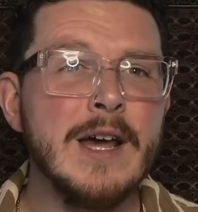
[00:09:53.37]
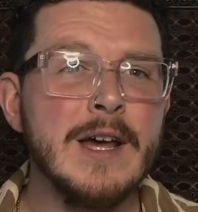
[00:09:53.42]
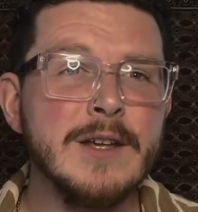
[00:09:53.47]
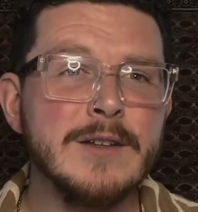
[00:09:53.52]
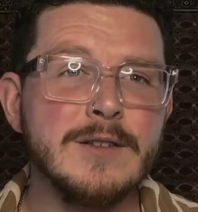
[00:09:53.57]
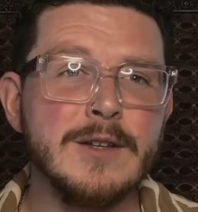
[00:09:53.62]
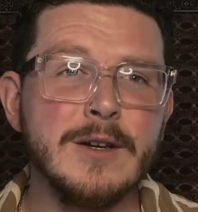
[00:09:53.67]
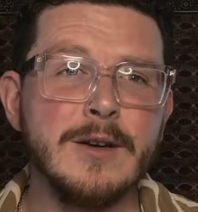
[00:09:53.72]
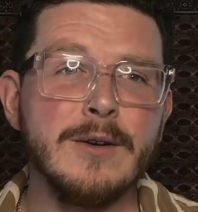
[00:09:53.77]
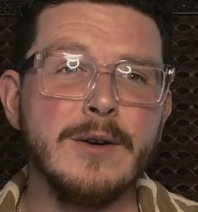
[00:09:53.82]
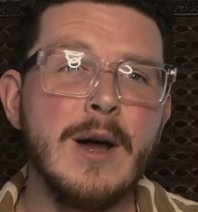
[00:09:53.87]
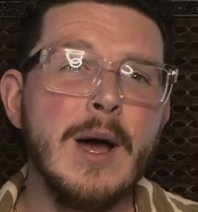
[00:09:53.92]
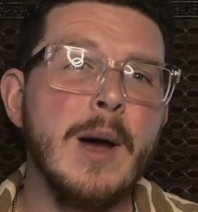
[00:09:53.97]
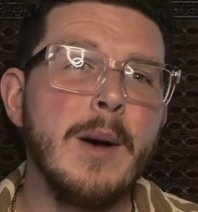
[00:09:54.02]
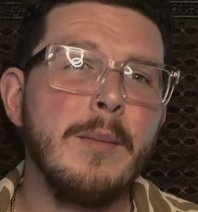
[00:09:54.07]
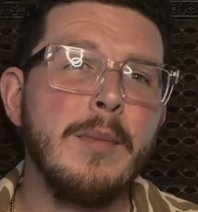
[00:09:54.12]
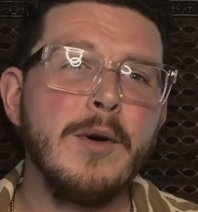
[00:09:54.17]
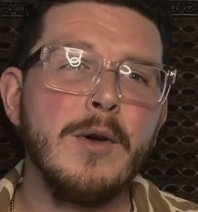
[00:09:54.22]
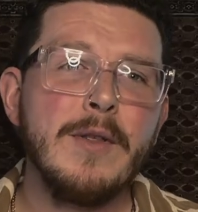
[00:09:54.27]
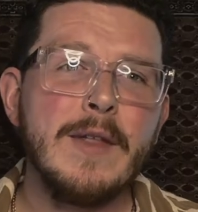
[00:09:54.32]
So
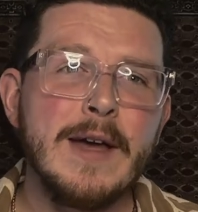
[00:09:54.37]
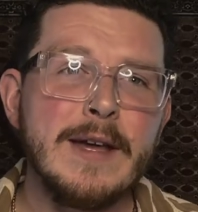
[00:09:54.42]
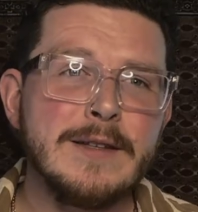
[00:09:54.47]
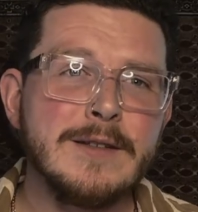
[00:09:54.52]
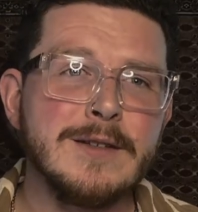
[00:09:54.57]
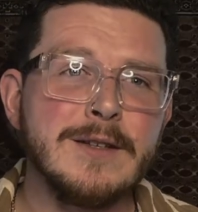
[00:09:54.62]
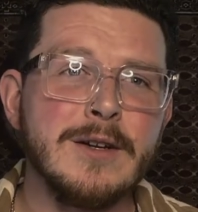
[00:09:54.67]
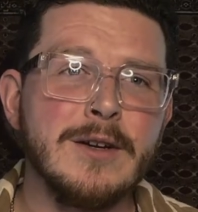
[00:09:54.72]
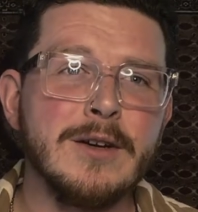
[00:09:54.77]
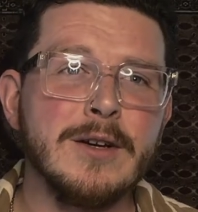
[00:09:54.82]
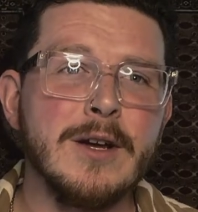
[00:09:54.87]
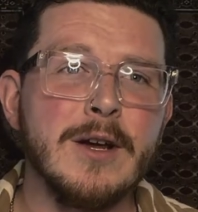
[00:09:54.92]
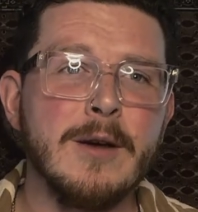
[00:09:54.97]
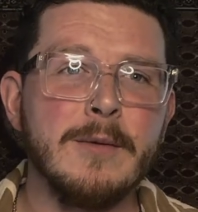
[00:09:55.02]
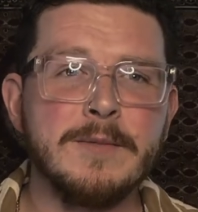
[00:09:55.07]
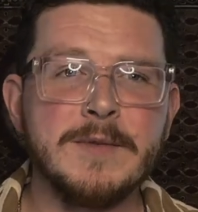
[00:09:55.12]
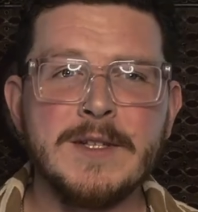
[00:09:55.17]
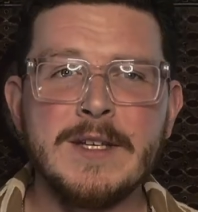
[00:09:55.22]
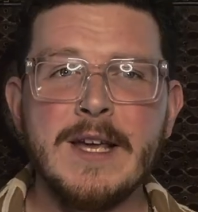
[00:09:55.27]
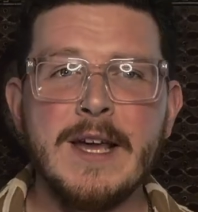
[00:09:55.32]
pull that song
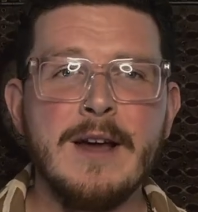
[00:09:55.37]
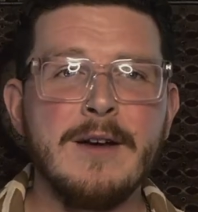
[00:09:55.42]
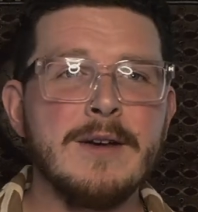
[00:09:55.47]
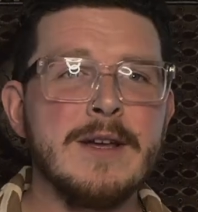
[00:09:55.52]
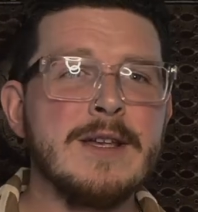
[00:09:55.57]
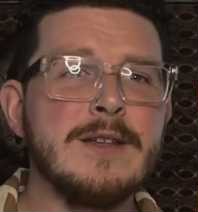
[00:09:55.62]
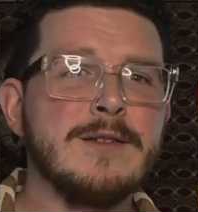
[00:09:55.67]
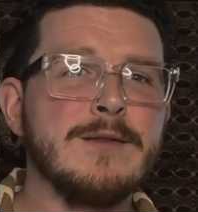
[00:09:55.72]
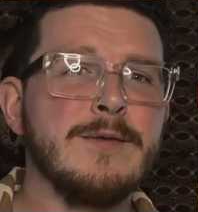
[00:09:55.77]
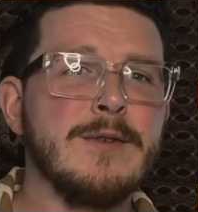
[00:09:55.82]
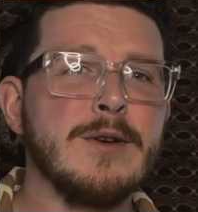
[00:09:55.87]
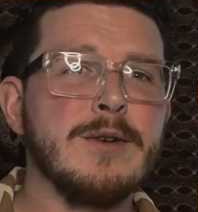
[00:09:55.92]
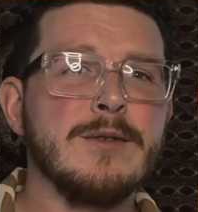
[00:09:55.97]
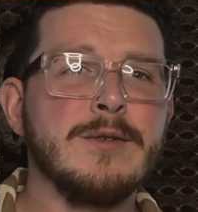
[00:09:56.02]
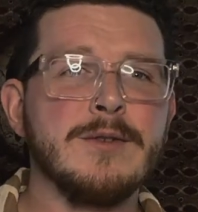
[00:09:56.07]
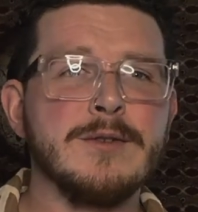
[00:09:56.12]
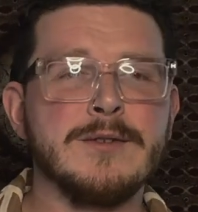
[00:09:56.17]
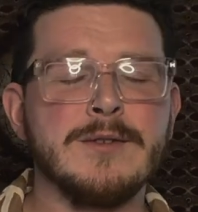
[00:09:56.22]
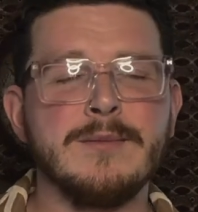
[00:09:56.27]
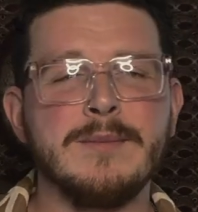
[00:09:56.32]
up, see how his
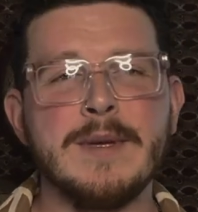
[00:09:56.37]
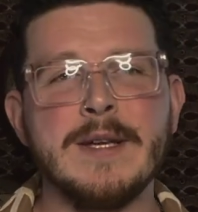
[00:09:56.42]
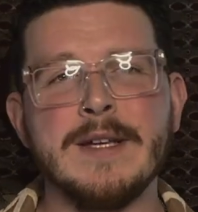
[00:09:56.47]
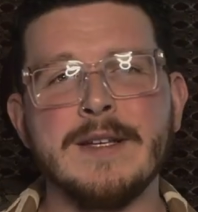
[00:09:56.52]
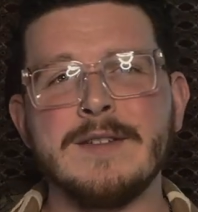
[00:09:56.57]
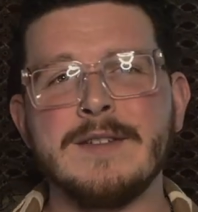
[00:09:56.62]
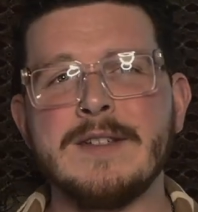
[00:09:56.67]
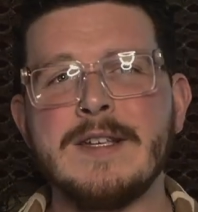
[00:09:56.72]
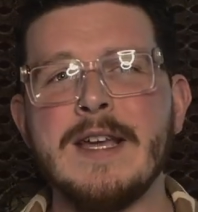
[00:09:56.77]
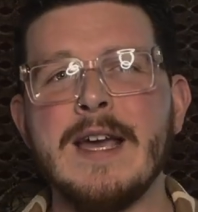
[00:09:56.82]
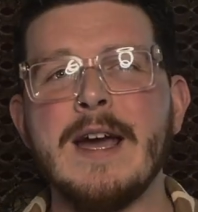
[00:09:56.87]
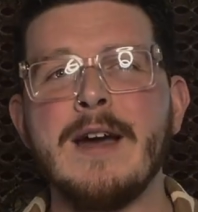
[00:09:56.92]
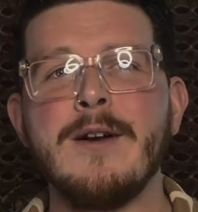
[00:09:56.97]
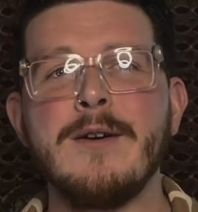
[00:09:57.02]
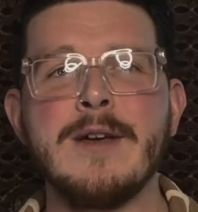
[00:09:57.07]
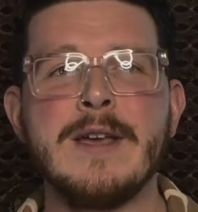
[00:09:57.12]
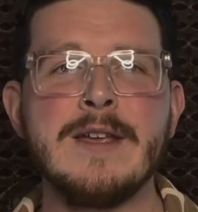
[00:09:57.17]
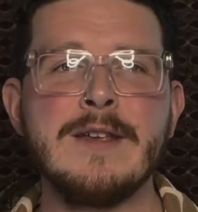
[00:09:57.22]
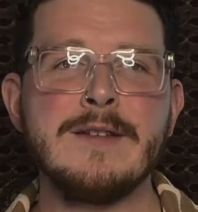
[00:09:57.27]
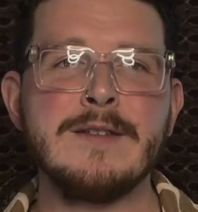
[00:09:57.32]
vocals are mixed, see how
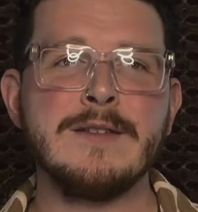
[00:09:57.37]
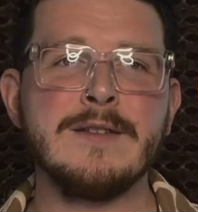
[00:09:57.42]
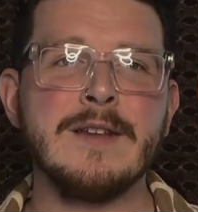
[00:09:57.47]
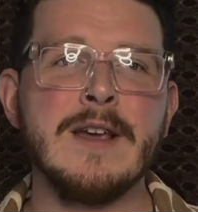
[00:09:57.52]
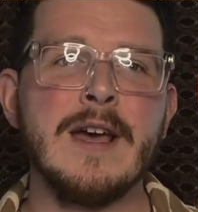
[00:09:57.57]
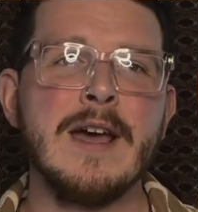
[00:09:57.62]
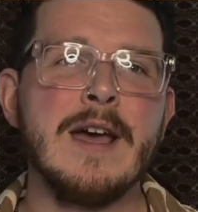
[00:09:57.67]
his